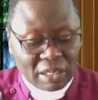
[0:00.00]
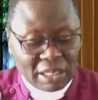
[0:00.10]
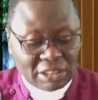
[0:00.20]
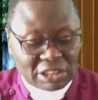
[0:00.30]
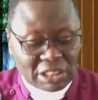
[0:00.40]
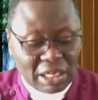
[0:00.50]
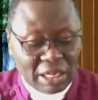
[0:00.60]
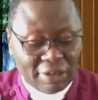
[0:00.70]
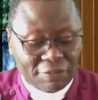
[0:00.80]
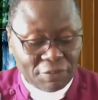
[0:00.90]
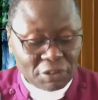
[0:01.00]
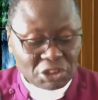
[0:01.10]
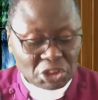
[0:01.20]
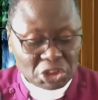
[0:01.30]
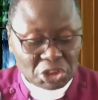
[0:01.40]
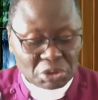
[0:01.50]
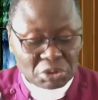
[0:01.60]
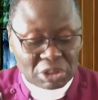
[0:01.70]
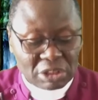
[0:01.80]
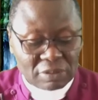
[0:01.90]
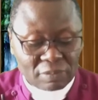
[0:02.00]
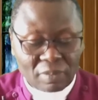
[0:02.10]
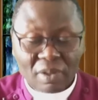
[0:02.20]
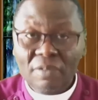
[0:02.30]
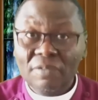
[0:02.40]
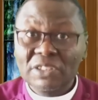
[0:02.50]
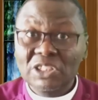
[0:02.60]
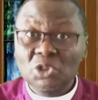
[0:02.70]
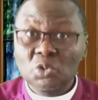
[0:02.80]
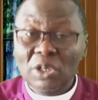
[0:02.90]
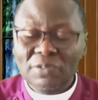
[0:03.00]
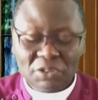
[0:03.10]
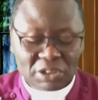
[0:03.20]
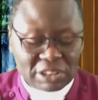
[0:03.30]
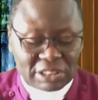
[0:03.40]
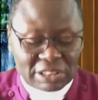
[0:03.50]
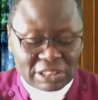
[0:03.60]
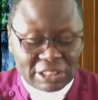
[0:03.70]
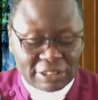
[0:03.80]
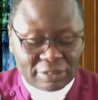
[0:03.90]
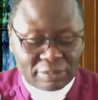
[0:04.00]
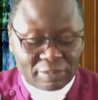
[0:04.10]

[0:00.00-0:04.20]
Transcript: and his love for his children, verses 12 to 16.